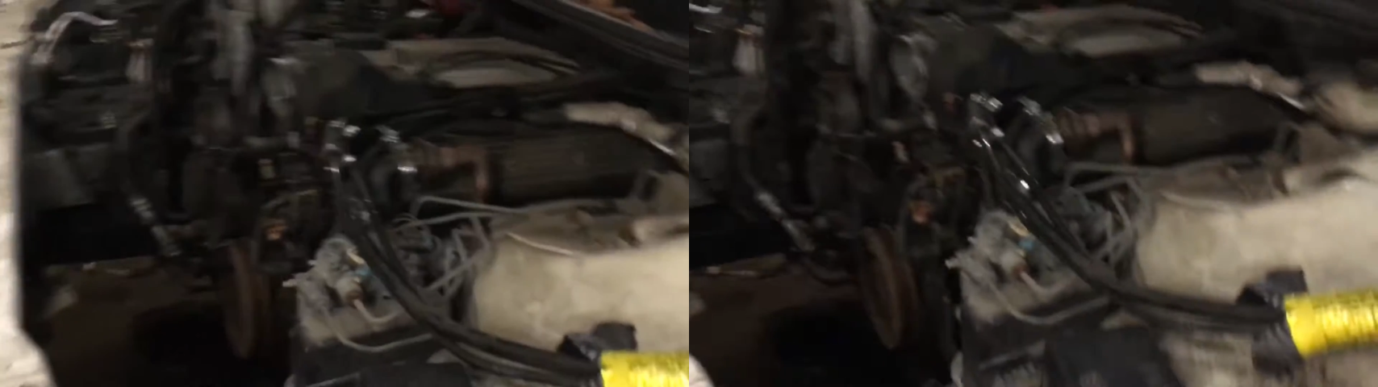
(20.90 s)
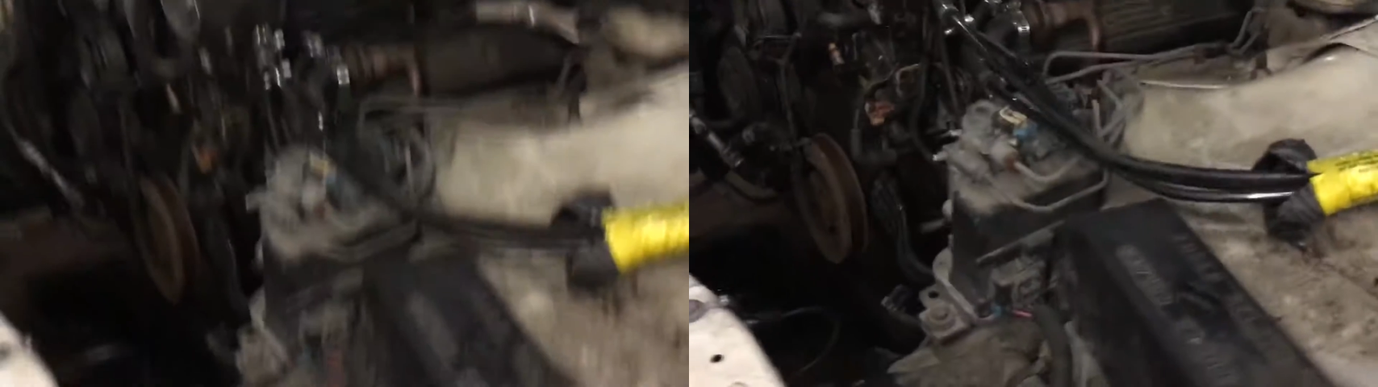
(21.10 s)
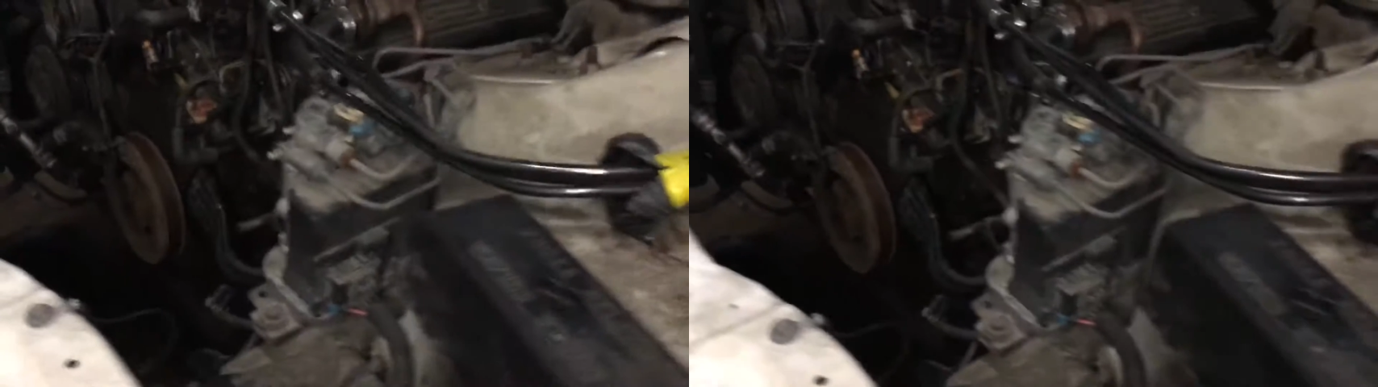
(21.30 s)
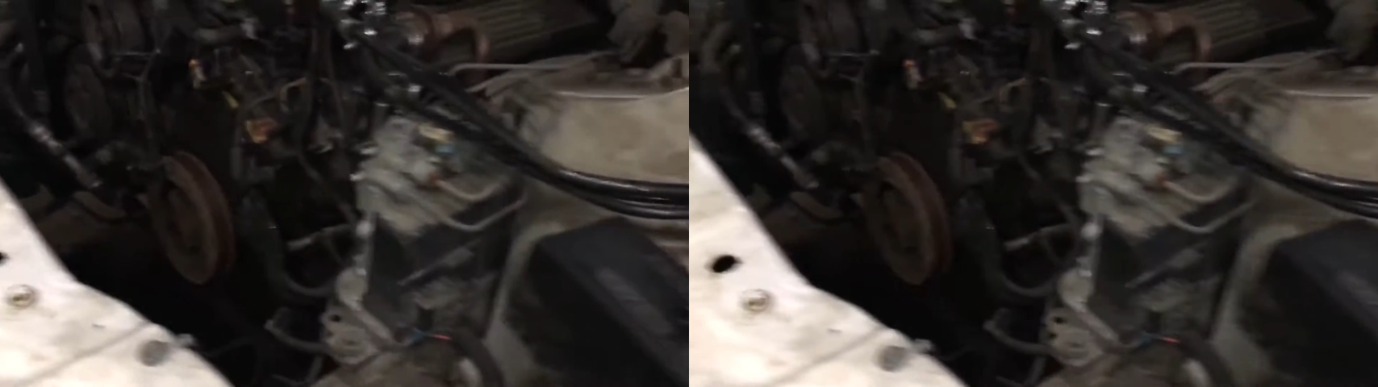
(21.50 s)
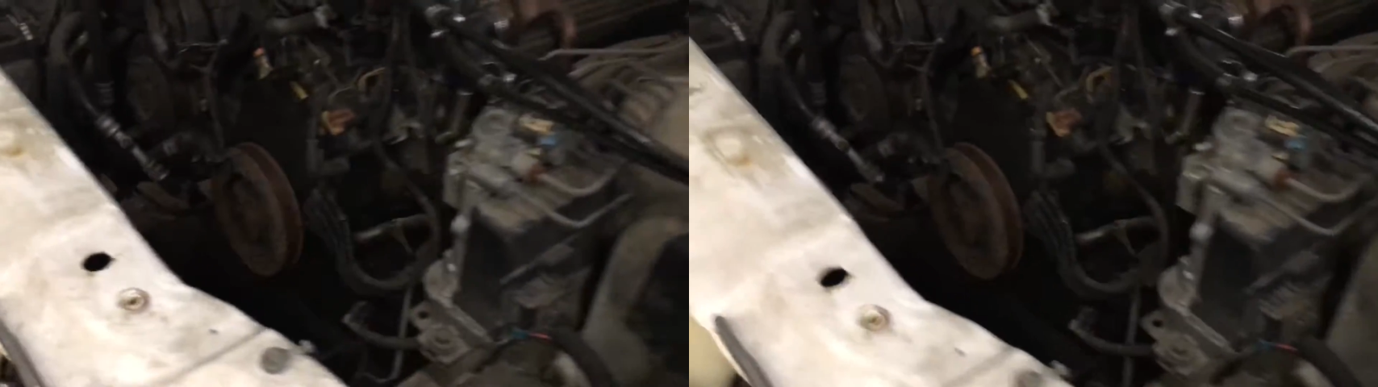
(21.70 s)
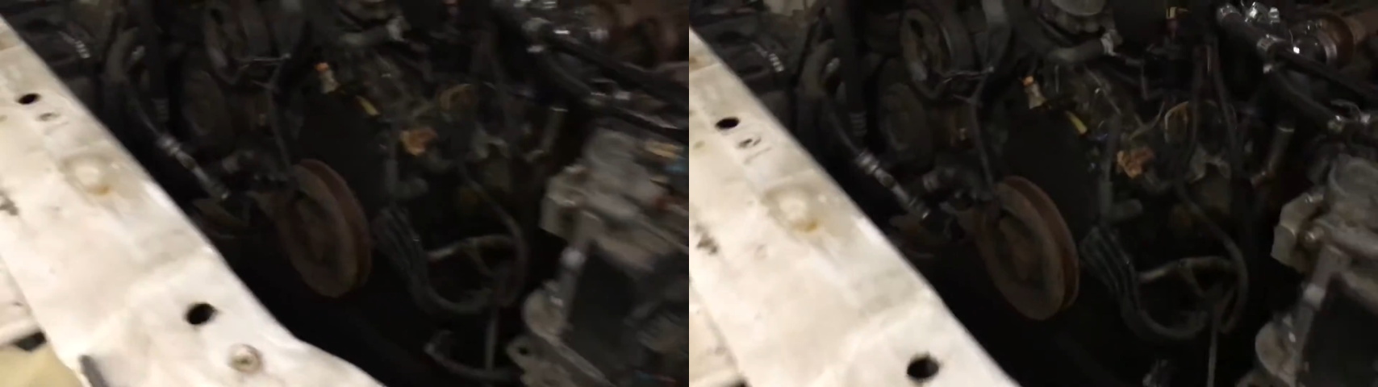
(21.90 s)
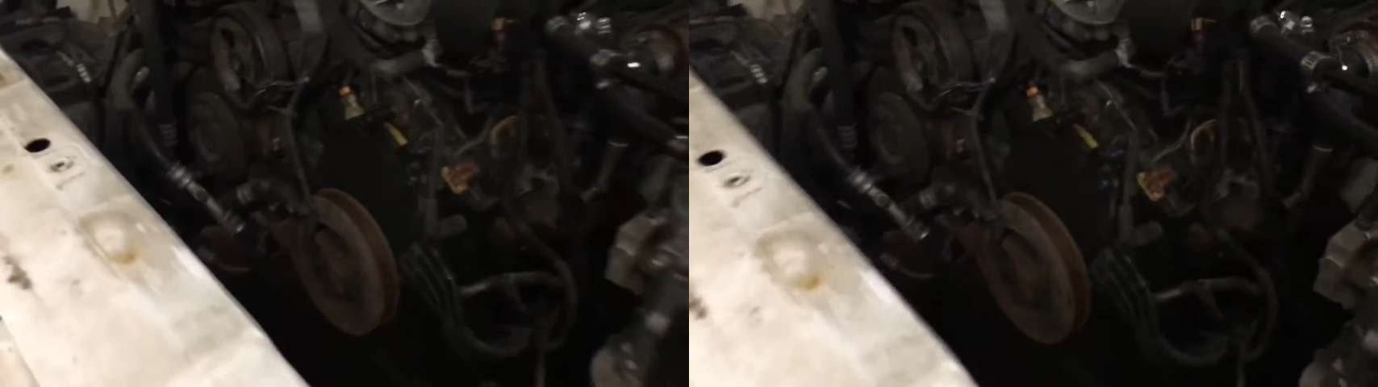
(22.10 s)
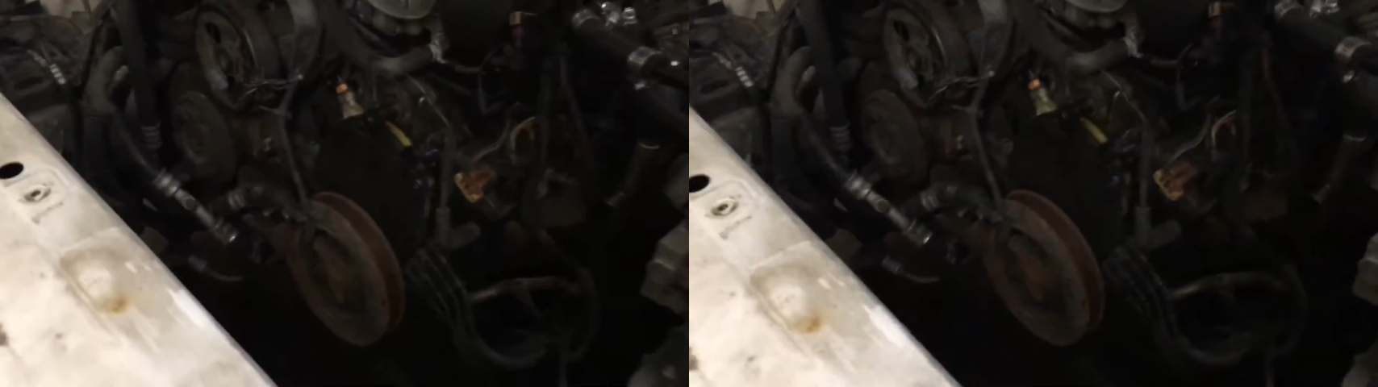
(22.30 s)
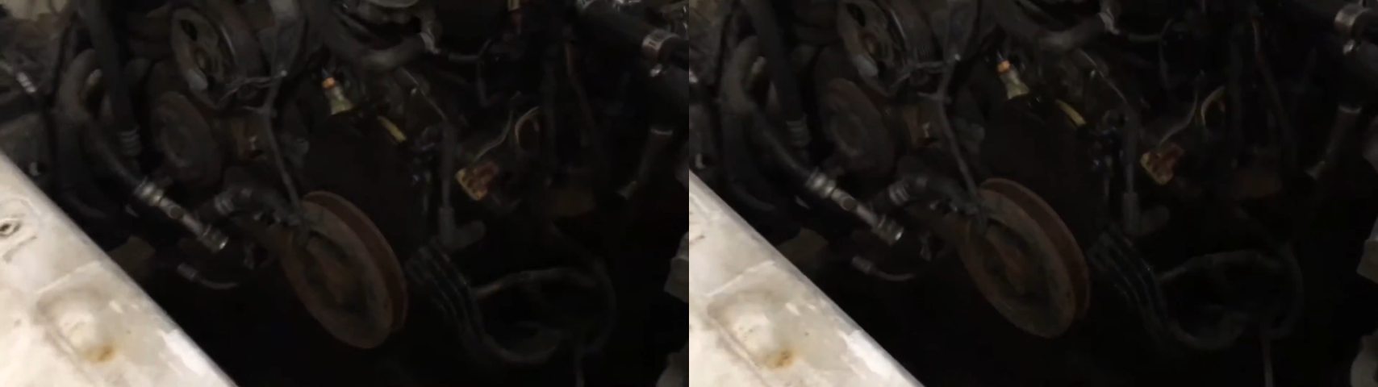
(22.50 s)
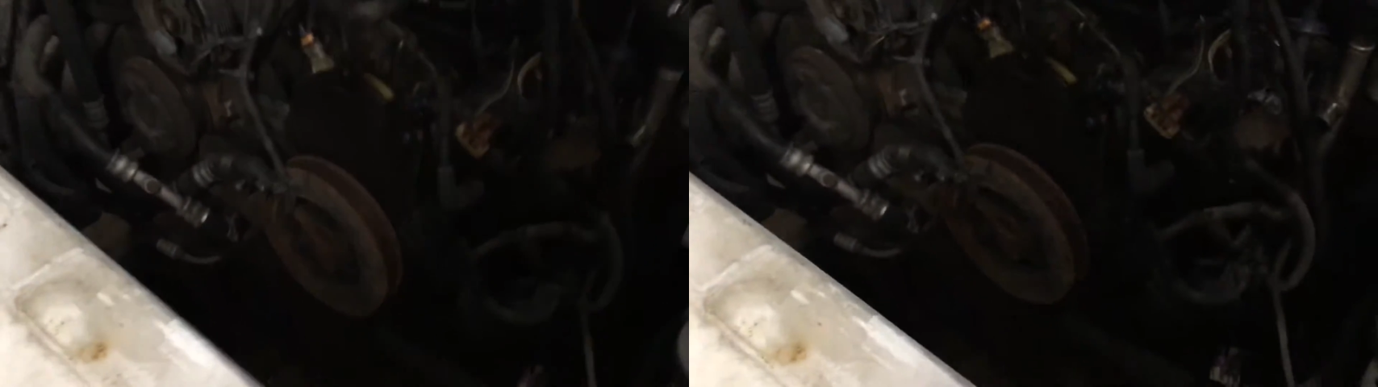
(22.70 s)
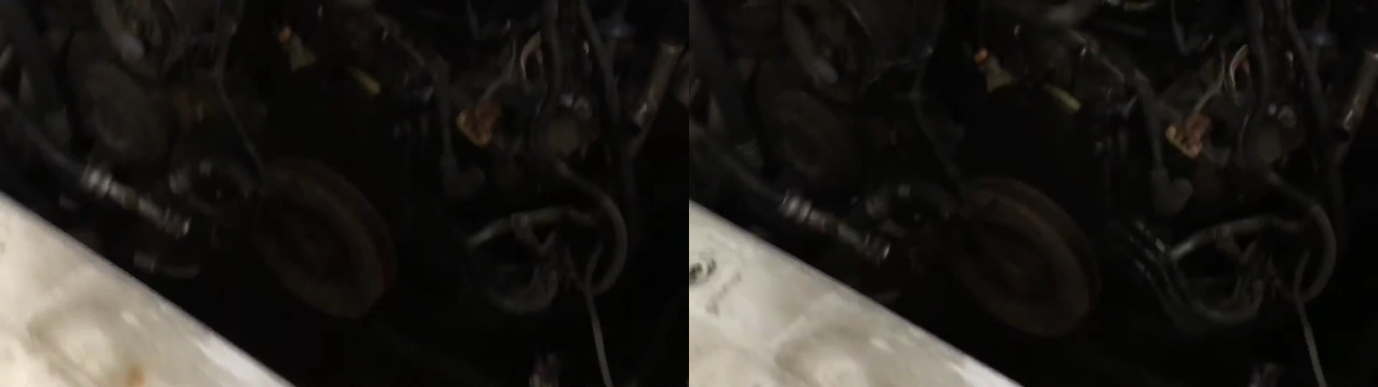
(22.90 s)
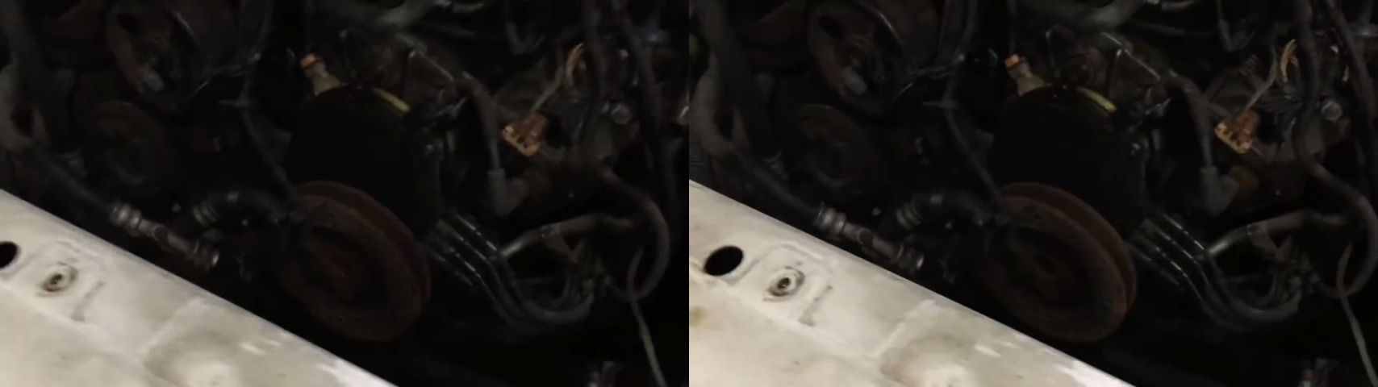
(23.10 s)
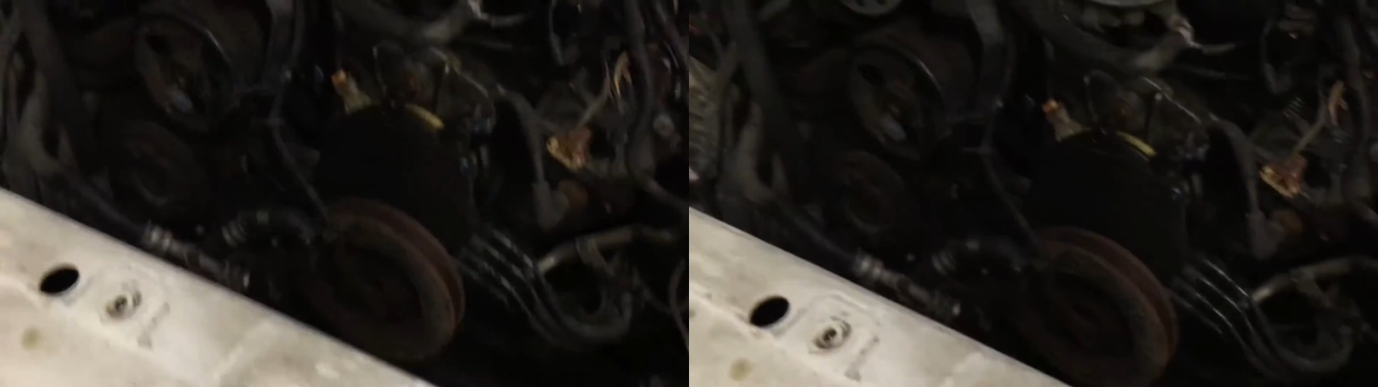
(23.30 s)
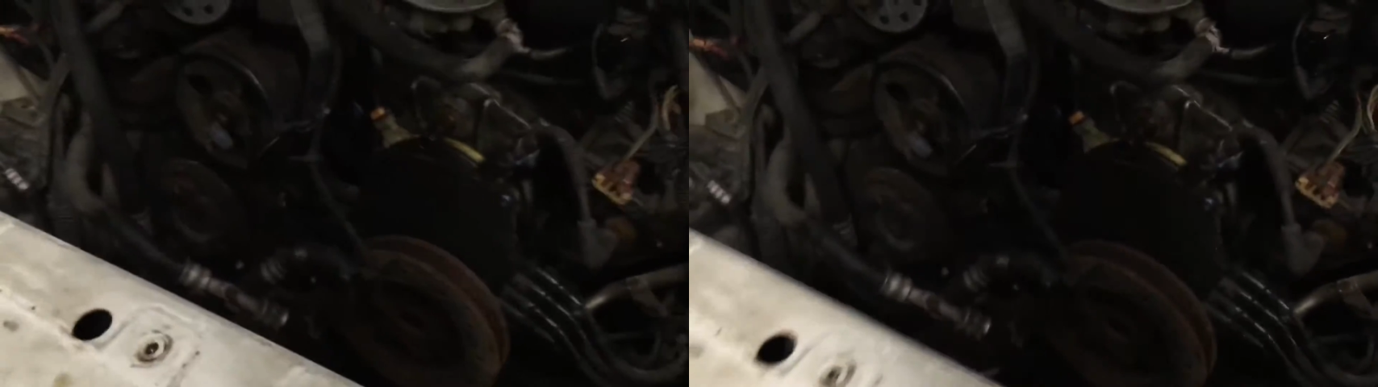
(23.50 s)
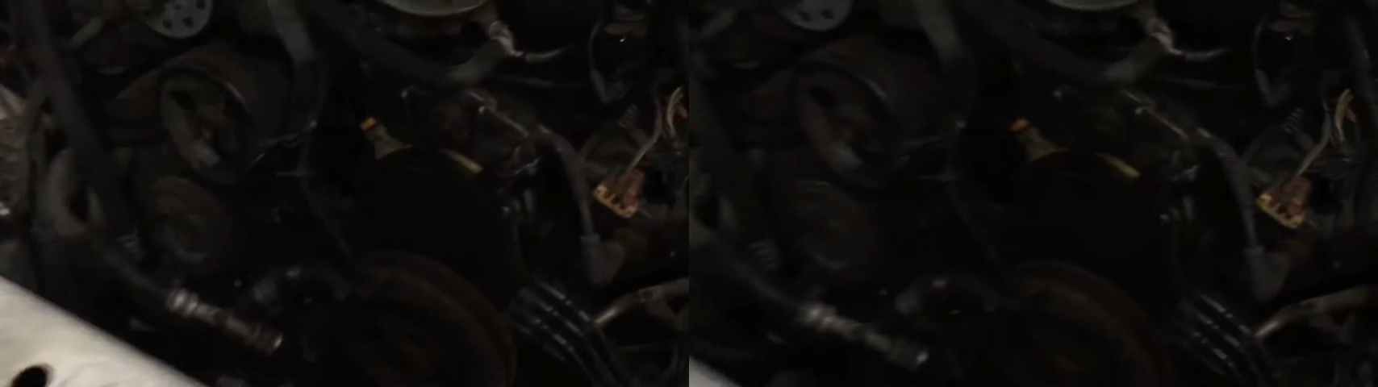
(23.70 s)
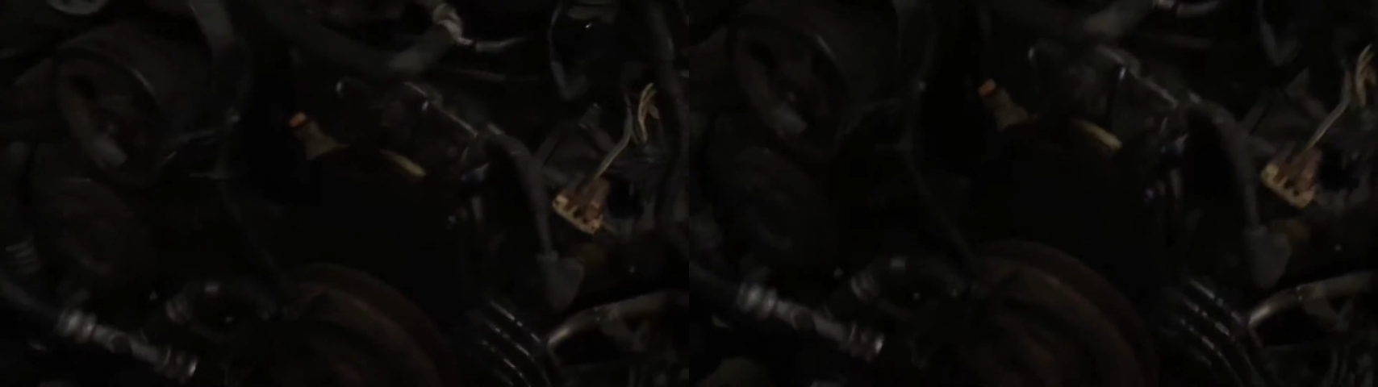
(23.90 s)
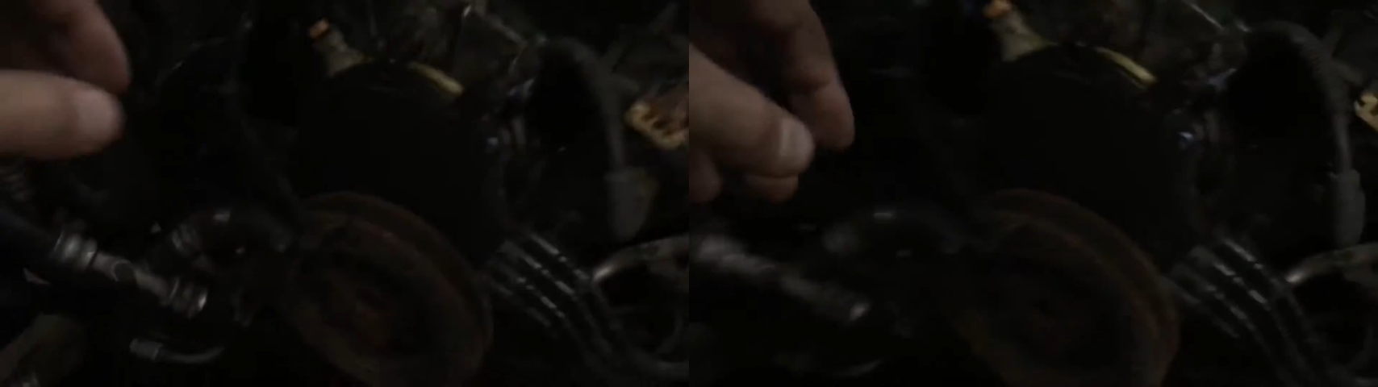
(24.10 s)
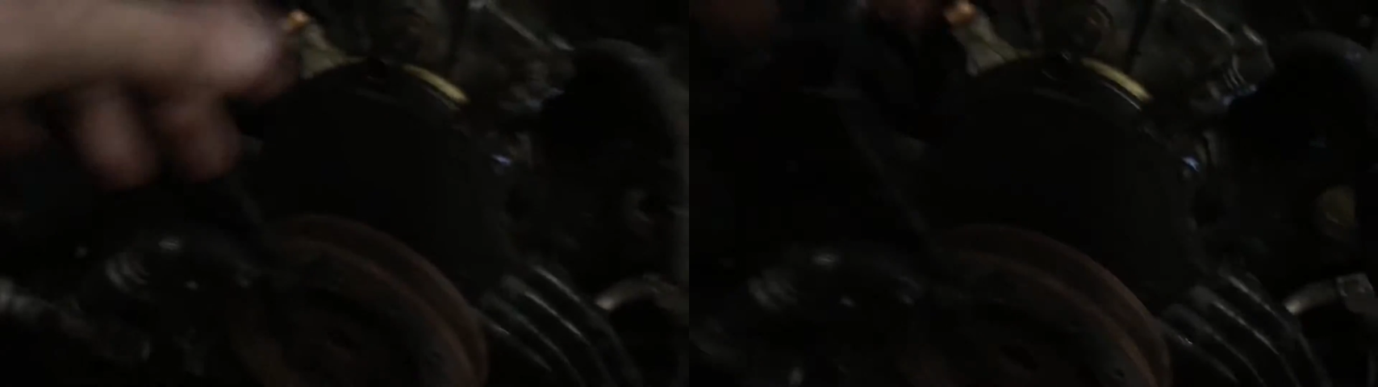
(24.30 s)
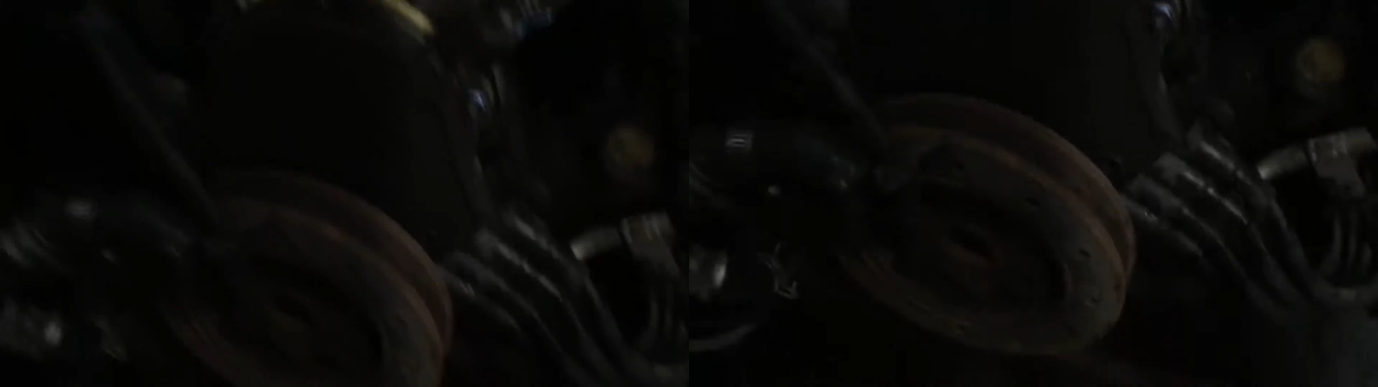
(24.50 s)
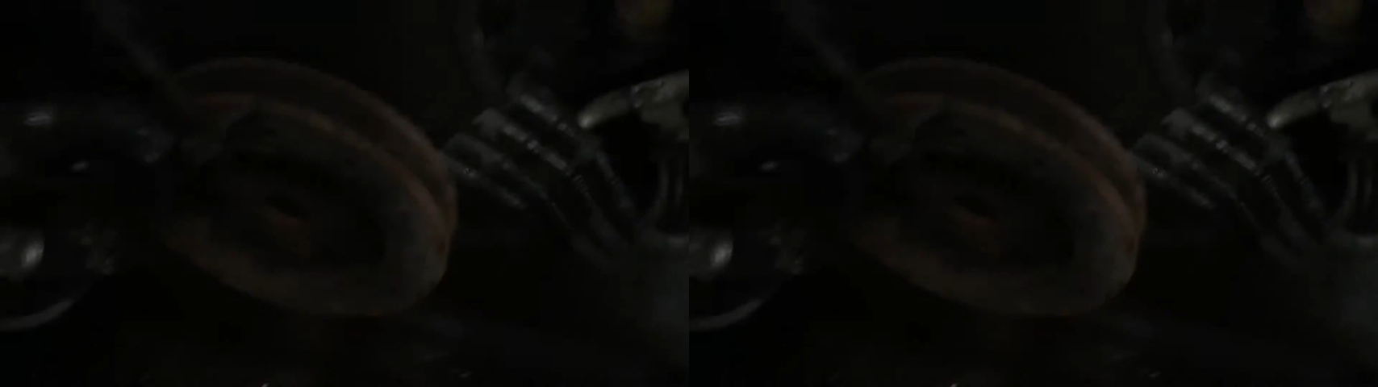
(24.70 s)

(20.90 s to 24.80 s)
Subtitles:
(no speaker visible)